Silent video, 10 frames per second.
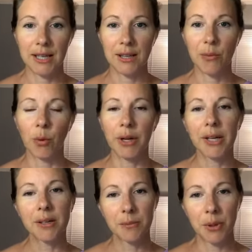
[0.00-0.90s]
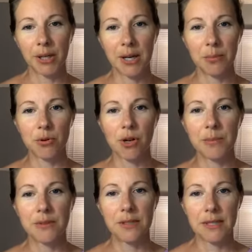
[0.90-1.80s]
in the morning put a couple
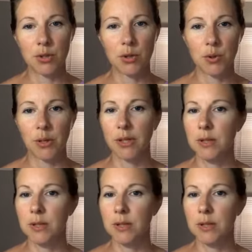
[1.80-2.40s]
drops of a citrus oil.